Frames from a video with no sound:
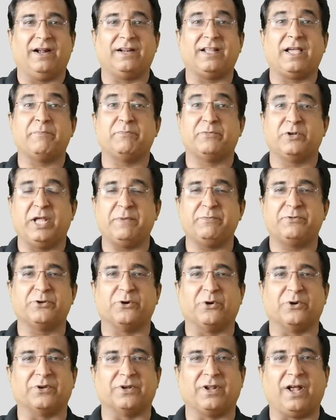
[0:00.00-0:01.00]
And I'm damn
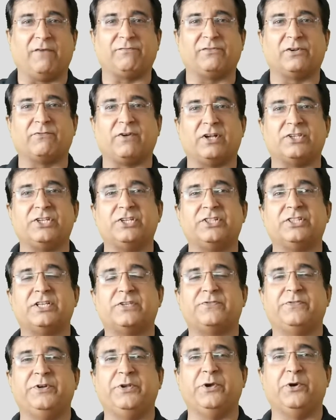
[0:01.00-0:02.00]
sure after watching
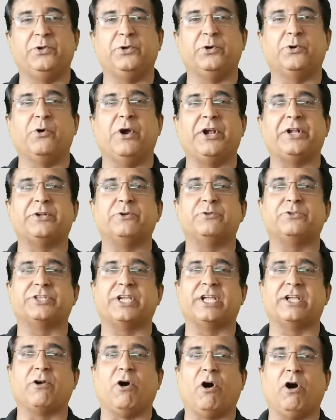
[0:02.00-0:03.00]
this video, you're going to
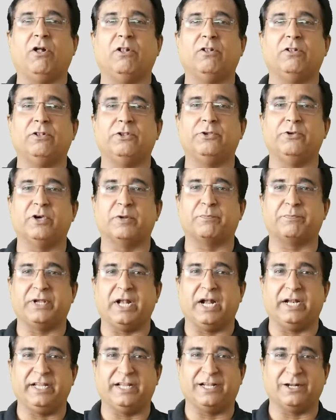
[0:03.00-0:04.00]
check all your
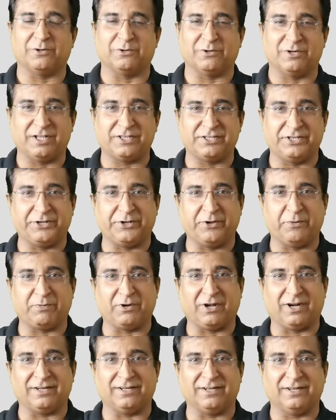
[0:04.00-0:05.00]
PID controllers in your
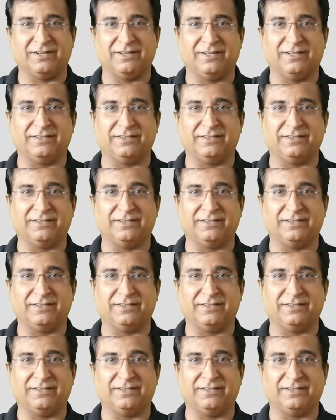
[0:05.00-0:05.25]
plant,